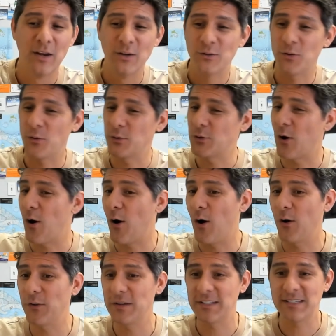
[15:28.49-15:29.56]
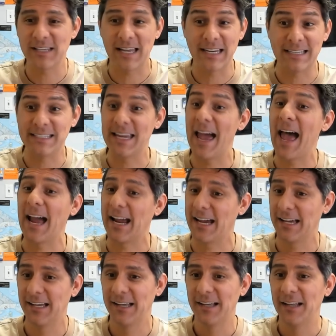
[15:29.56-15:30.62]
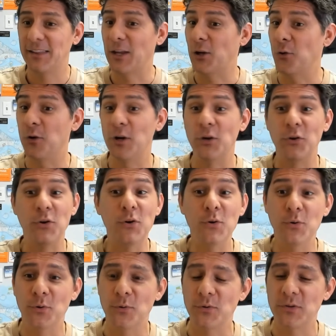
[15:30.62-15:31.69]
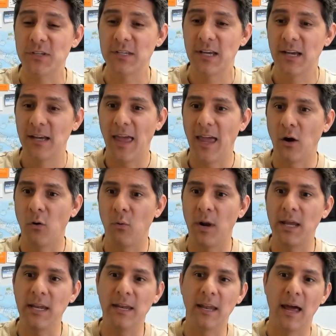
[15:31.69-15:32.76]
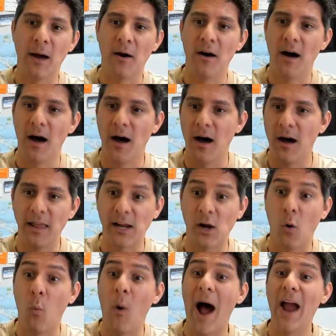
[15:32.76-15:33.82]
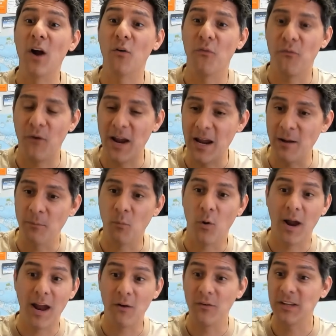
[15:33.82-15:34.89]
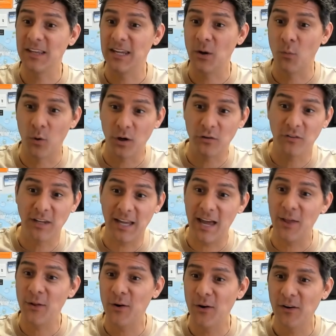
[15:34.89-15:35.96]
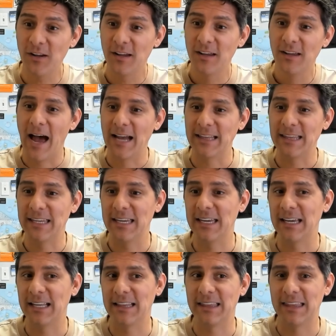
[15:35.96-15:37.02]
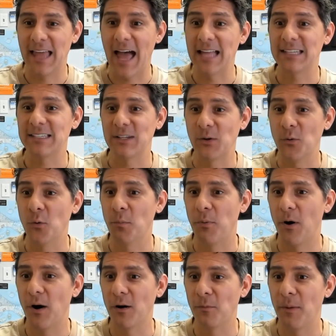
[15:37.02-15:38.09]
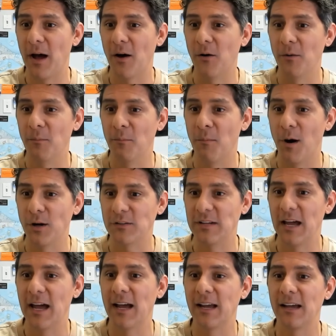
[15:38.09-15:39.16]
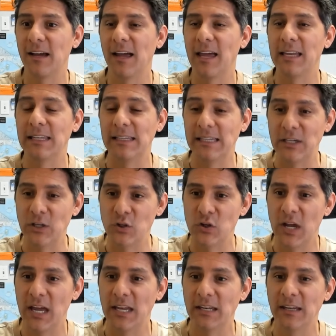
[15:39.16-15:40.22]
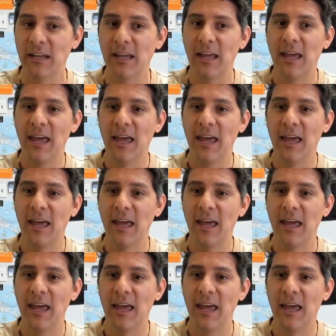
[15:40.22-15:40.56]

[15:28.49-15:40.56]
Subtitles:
So there's all this like tech that you can use in creating like a wireframe where everything works together. I think that's the cool part about MarTech and lead gen.